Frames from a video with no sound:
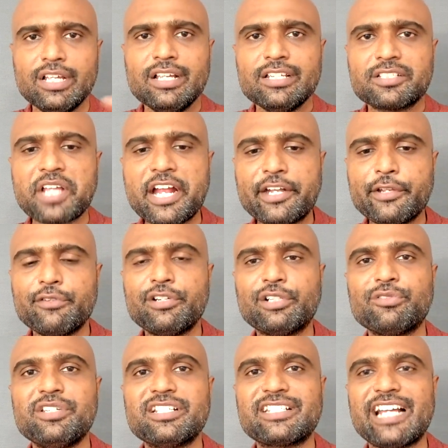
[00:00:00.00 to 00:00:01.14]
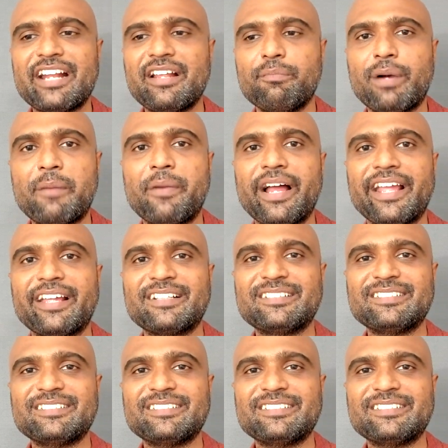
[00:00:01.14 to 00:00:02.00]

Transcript: Stay tuned to this channel. Bye bye.